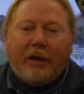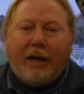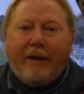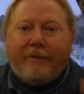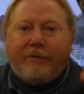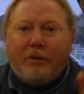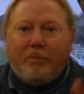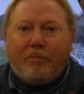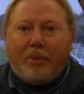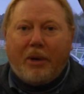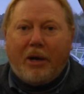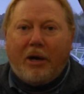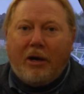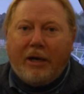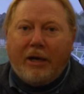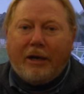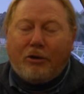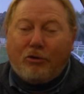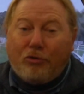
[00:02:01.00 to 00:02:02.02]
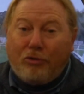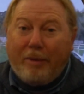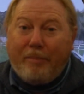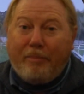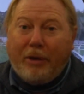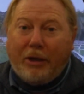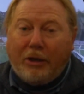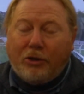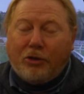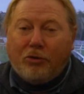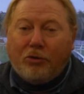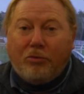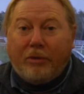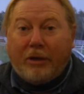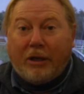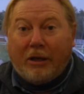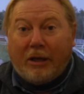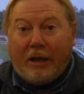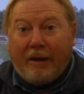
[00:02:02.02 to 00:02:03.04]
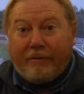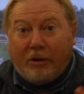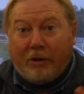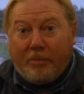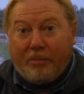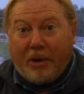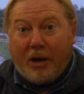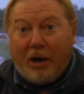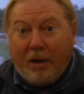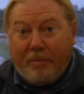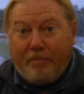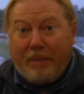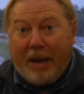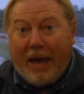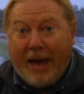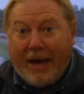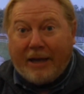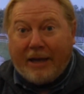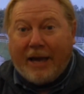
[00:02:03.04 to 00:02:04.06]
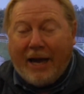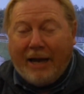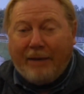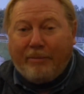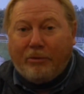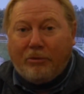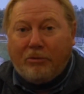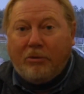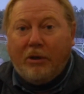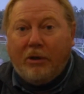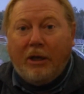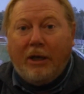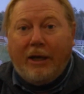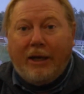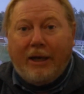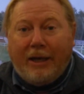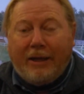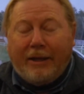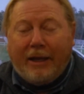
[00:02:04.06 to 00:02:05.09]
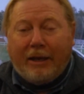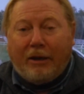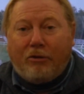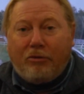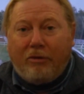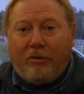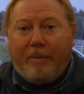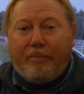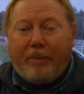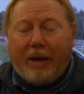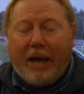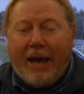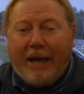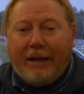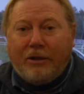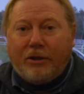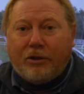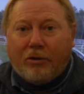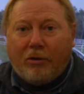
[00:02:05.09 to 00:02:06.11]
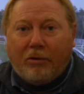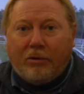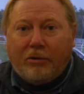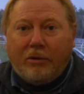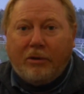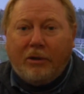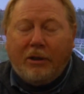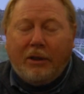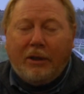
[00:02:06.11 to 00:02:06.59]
to have to buy a crimping tool, because I have to buy bare cable and then crimp ends on.